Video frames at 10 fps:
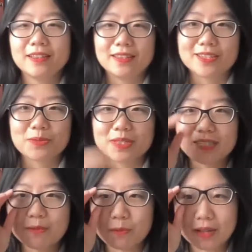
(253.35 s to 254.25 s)
This was
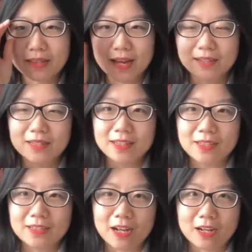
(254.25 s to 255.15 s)
someone that
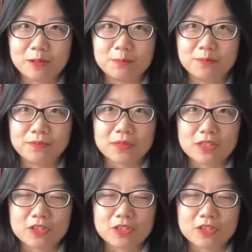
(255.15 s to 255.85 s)
um,